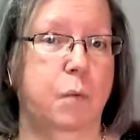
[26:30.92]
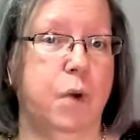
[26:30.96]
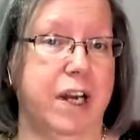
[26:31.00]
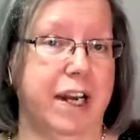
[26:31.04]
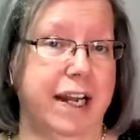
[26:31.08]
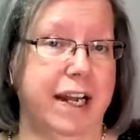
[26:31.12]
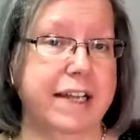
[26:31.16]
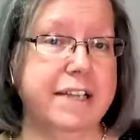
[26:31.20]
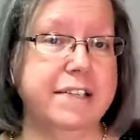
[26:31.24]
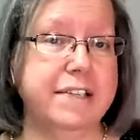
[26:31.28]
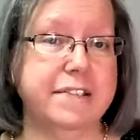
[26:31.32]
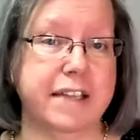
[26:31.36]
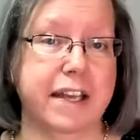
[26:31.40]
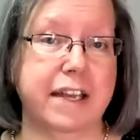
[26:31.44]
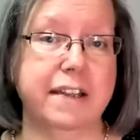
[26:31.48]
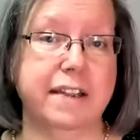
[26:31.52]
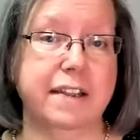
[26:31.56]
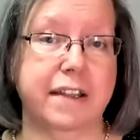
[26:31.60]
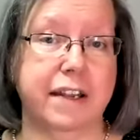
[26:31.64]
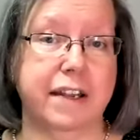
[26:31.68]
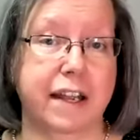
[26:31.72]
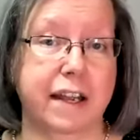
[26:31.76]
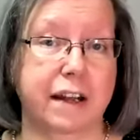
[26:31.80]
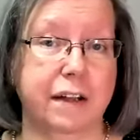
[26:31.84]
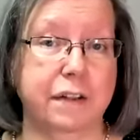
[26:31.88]
When I say
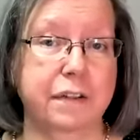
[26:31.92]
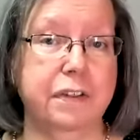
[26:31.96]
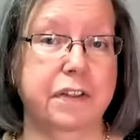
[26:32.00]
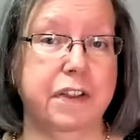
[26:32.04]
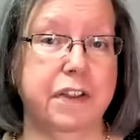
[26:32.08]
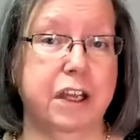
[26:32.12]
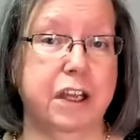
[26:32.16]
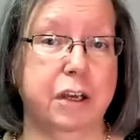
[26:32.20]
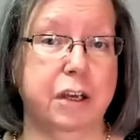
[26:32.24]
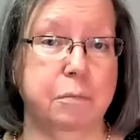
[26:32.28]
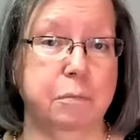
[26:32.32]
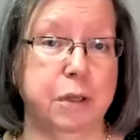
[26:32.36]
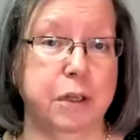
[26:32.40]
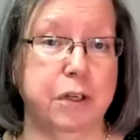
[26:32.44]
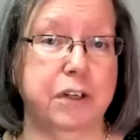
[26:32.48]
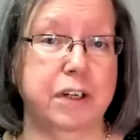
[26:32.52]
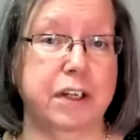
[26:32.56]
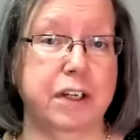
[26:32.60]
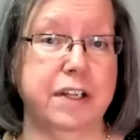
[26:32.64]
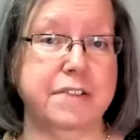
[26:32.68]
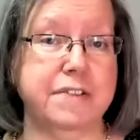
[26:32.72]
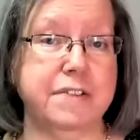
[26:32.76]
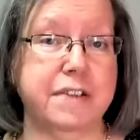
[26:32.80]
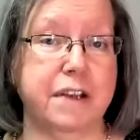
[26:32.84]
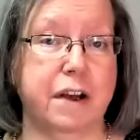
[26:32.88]
that healthy
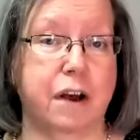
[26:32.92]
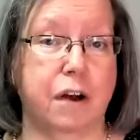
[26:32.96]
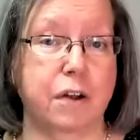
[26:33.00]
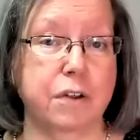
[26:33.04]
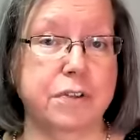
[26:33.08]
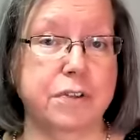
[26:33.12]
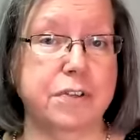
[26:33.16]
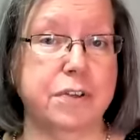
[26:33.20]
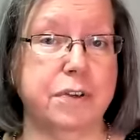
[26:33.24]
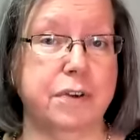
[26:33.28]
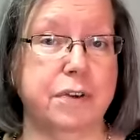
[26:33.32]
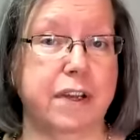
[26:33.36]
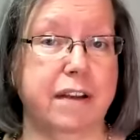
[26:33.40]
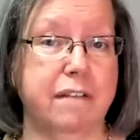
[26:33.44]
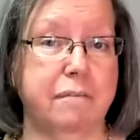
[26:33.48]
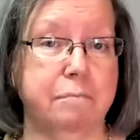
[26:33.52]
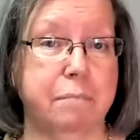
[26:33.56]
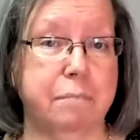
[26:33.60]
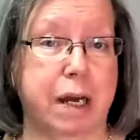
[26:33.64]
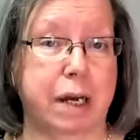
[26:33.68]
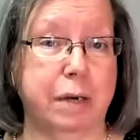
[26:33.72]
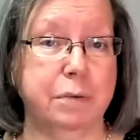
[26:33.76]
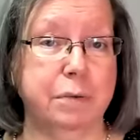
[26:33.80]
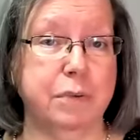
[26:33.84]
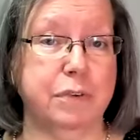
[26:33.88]
communities also have
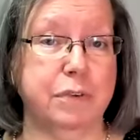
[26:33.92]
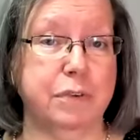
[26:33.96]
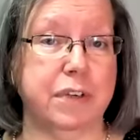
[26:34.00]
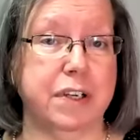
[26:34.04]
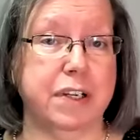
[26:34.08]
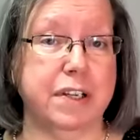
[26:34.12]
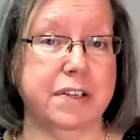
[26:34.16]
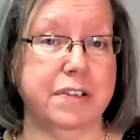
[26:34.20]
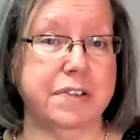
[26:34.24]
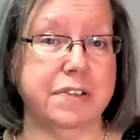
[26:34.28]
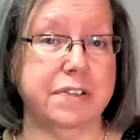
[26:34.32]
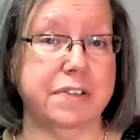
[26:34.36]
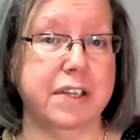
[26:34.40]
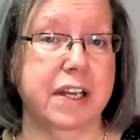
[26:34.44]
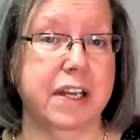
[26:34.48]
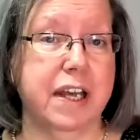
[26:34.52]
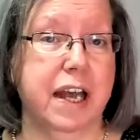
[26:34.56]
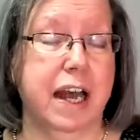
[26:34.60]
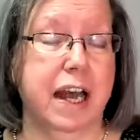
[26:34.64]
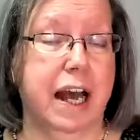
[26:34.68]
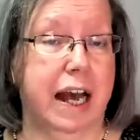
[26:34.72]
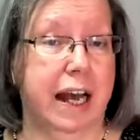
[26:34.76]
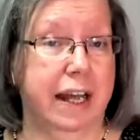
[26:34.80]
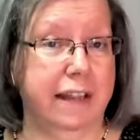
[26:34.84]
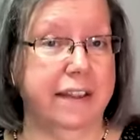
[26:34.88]
boundaries,
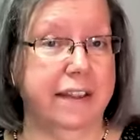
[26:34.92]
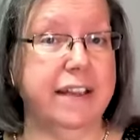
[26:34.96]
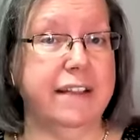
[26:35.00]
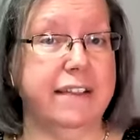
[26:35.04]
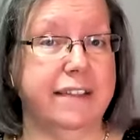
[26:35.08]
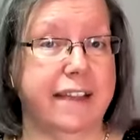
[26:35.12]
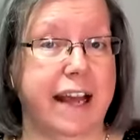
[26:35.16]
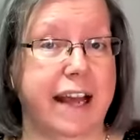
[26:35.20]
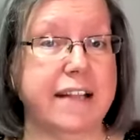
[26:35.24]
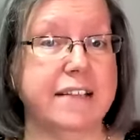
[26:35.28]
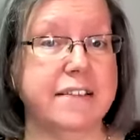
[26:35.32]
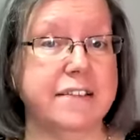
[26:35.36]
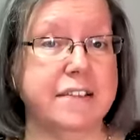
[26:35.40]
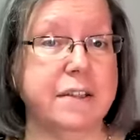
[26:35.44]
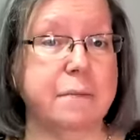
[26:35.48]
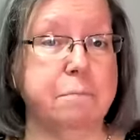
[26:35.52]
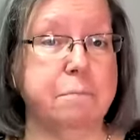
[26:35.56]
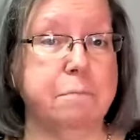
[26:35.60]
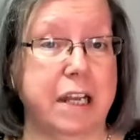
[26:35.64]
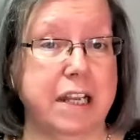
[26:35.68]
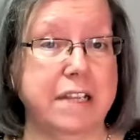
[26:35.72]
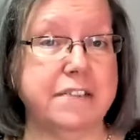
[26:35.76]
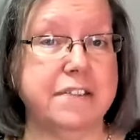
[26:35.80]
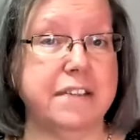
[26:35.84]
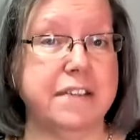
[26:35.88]
I think that's the
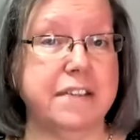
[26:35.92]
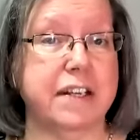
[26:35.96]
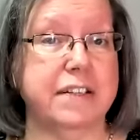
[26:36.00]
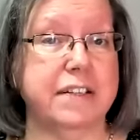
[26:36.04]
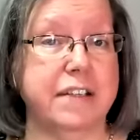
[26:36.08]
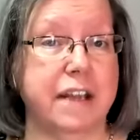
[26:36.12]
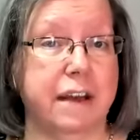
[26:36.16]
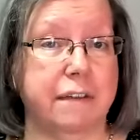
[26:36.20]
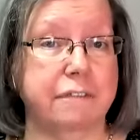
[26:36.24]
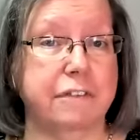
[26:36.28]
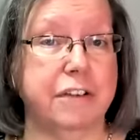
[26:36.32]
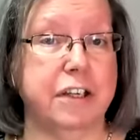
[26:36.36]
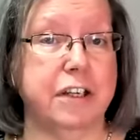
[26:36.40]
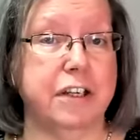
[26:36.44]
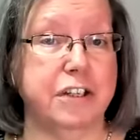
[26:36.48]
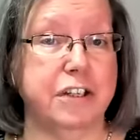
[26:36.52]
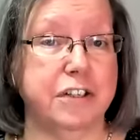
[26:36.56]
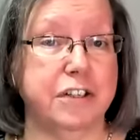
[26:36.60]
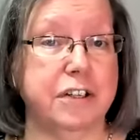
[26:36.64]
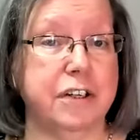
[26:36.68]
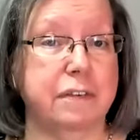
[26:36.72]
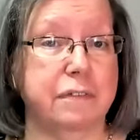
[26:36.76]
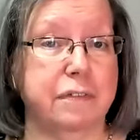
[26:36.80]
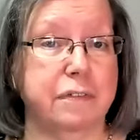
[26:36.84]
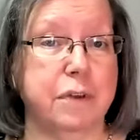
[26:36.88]
basic
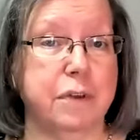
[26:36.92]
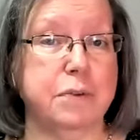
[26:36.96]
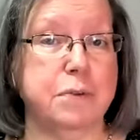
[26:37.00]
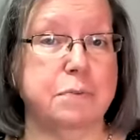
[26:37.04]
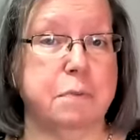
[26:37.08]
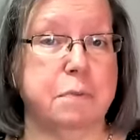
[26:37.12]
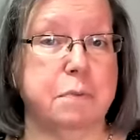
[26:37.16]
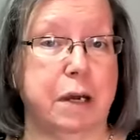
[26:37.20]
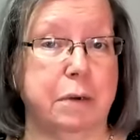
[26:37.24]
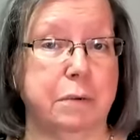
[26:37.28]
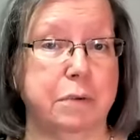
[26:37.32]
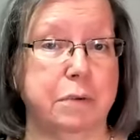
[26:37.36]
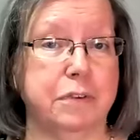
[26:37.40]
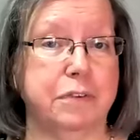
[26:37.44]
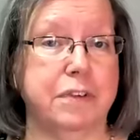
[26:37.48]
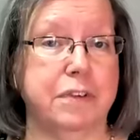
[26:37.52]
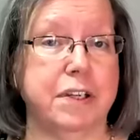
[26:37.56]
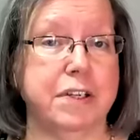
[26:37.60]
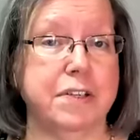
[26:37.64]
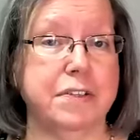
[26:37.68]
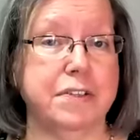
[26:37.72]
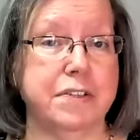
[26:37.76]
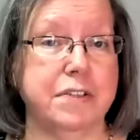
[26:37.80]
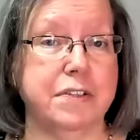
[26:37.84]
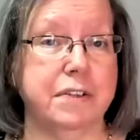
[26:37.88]
definition of those
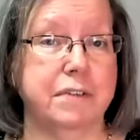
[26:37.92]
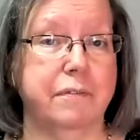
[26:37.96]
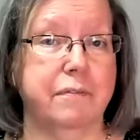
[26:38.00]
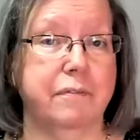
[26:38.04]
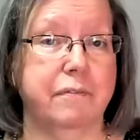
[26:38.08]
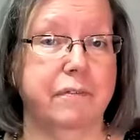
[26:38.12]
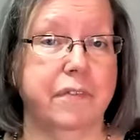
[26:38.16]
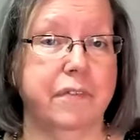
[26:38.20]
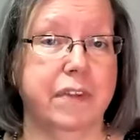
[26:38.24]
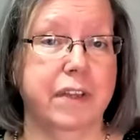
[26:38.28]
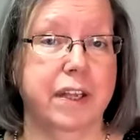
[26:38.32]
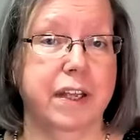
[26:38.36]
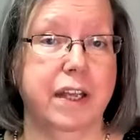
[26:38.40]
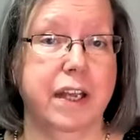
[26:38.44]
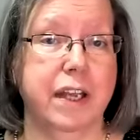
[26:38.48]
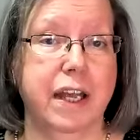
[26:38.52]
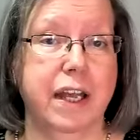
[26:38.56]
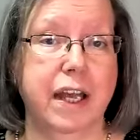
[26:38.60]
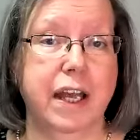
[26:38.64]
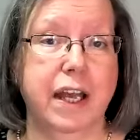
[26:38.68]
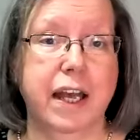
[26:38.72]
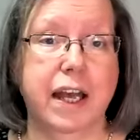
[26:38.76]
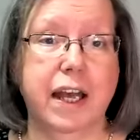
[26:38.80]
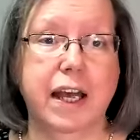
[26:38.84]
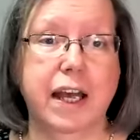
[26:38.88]
boundaries.
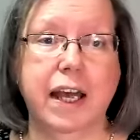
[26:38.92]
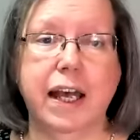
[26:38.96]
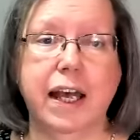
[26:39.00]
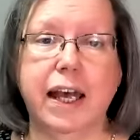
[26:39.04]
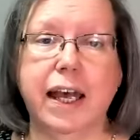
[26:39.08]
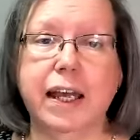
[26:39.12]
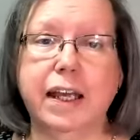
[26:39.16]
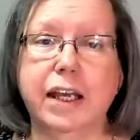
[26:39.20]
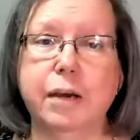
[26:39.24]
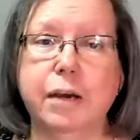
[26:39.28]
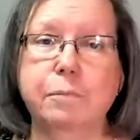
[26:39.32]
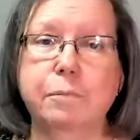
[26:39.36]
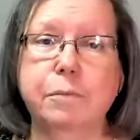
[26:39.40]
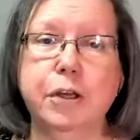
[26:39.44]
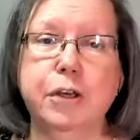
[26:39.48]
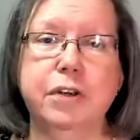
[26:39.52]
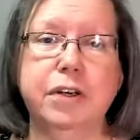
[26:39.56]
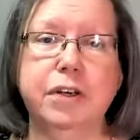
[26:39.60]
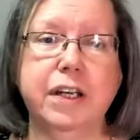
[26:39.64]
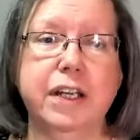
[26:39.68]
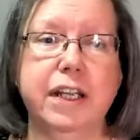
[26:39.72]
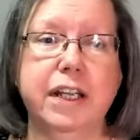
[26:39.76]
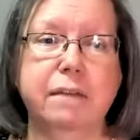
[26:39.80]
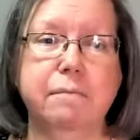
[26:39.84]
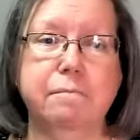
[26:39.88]
A
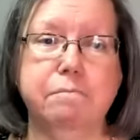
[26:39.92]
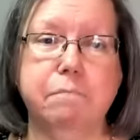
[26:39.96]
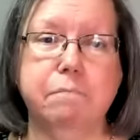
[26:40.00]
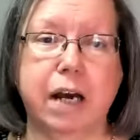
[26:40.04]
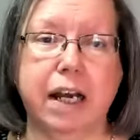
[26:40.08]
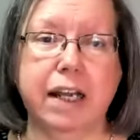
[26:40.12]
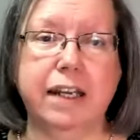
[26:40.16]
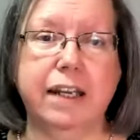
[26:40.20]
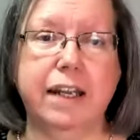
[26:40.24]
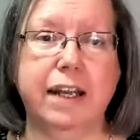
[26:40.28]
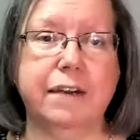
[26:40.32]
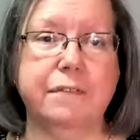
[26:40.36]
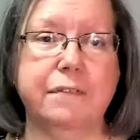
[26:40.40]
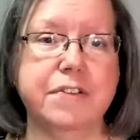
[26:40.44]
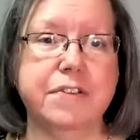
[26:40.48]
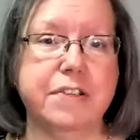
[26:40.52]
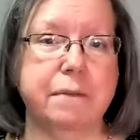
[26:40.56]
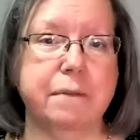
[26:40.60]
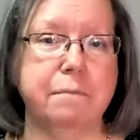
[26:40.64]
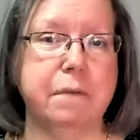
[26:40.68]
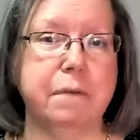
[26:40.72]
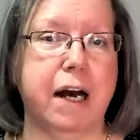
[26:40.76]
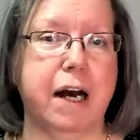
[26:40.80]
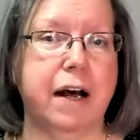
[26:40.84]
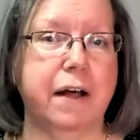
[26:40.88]
community might have
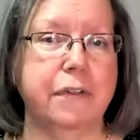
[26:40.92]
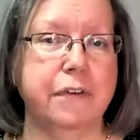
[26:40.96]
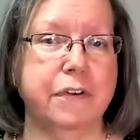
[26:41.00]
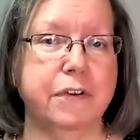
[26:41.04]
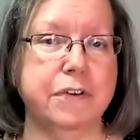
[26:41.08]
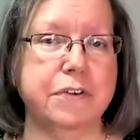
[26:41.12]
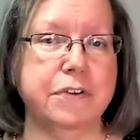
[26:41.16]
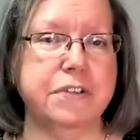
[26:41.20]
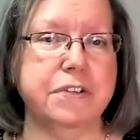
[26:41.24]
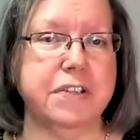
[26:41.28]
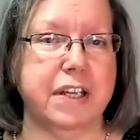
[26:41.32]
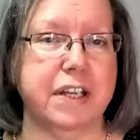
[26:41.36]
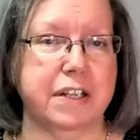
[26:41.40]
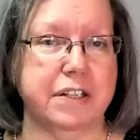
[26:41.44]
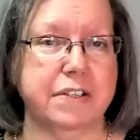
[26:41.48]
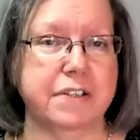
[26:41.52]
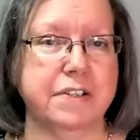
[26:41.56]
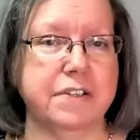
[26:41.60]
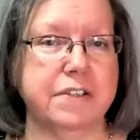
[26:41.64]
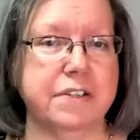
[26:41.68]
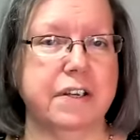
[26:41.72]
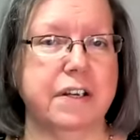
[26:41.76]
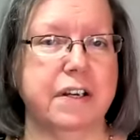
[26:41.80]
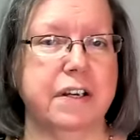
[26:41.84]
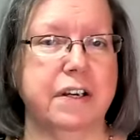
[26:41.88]
some other
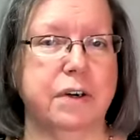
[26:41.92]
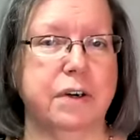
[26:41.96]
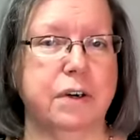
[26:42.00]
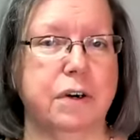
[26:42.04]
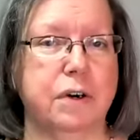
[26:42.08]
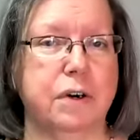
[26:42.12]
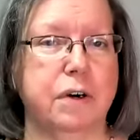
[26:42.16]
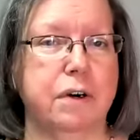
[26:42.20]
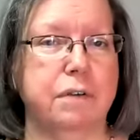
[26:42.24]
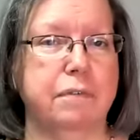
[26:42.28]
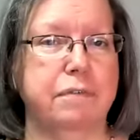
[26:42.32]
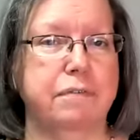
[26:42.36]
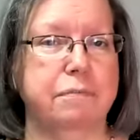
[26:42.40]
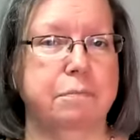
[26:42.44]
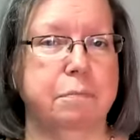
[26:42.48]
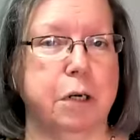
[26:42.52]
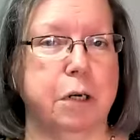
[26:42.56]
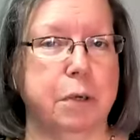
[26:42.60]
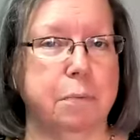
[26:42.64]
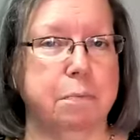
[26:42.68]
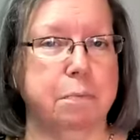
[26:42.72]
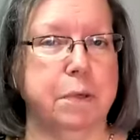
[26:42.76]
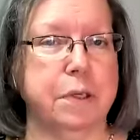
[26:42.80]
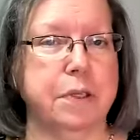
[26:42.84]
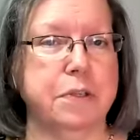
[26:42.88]
sense of
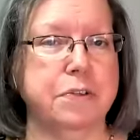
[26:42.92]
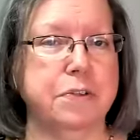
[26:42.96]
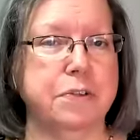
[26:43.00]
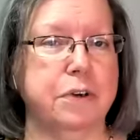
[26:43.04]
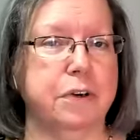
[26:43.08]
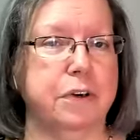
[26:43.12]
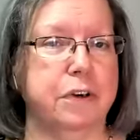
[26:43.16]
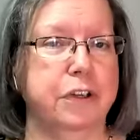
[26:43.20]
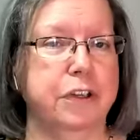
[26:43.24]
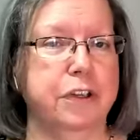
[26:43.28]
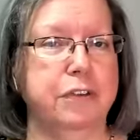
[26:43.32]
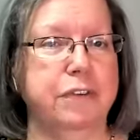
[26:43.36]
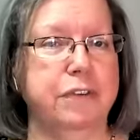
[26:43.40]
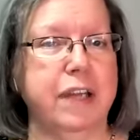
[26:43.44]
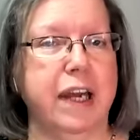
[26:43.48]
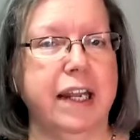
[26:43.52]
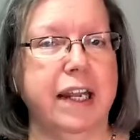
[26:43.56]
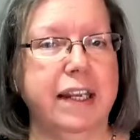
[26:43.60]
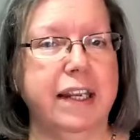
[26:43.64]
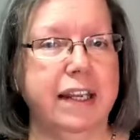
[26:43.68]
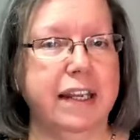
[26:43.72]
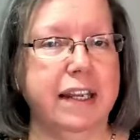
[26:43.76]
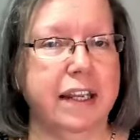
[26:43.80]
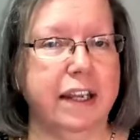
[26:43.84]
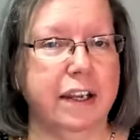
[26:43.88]
purpose or
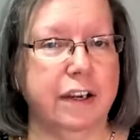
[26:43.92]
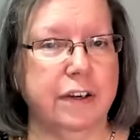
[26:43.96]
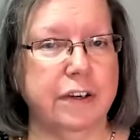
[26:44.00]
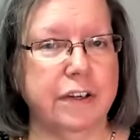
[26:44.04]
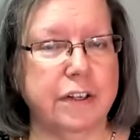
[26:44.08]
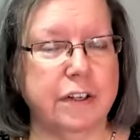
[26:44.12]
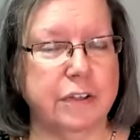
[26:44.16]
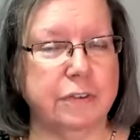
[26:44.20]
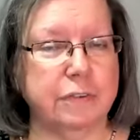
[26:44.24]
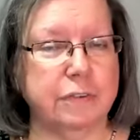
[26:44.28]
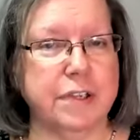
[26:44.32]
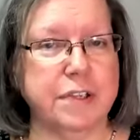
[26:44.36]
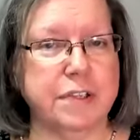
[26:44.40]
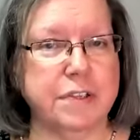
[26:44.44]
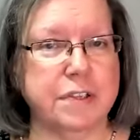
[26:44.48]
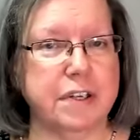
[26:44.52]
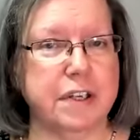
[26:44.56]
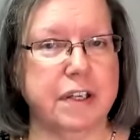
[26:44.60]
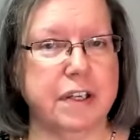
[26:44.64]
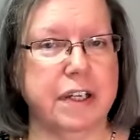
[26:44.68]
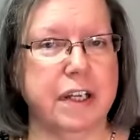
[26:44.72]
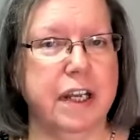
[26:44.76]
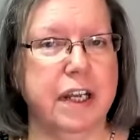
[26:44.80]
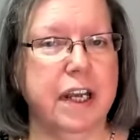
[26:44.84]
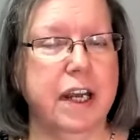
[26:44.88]
uniting
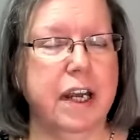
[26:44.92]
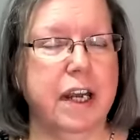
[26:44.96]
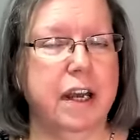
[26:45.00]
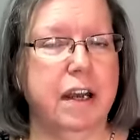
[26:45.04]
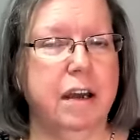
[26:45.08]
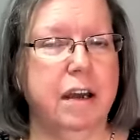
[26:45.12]
characteristic